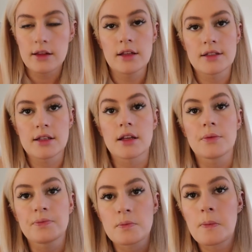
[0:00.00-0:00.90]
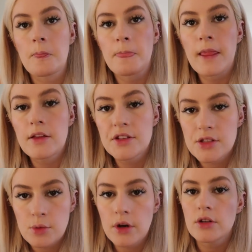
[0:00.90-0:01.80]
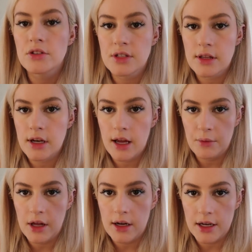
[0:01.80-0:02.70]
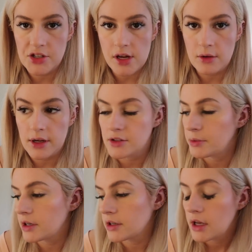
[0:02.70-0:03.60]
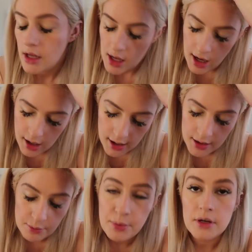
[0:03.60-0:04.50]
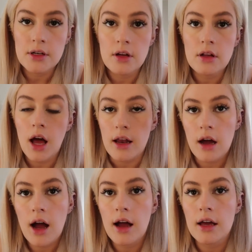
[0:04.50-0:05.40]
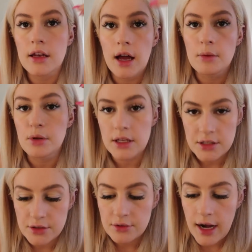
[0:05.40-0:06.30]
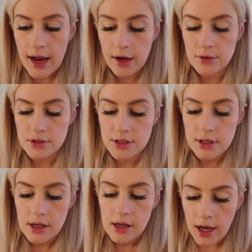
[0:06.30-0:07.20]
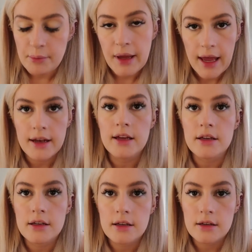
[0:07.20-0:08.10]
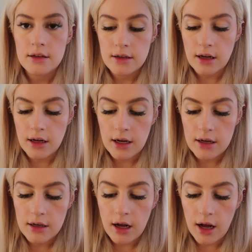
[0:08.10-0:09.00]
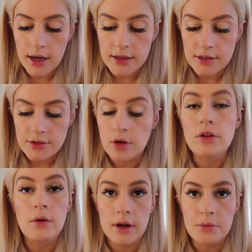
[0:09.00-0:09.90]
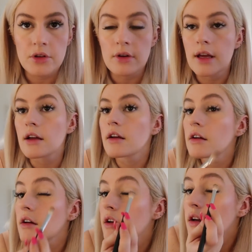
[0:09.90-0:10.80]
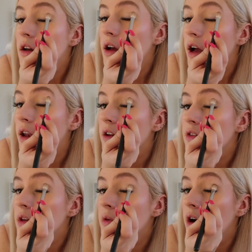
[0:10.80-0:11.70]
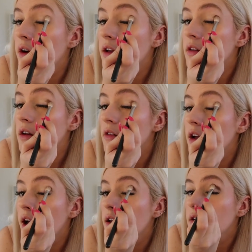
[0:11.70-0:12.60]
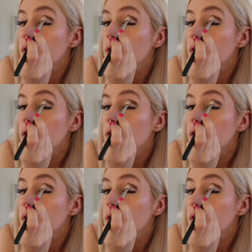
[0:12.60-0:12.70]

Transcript: And listen, this is where you'll see that I am not an eyeshadow expert. I put a lot on, I blend it around, I panic, I don't know what I'm doing. And I just keep going, okay.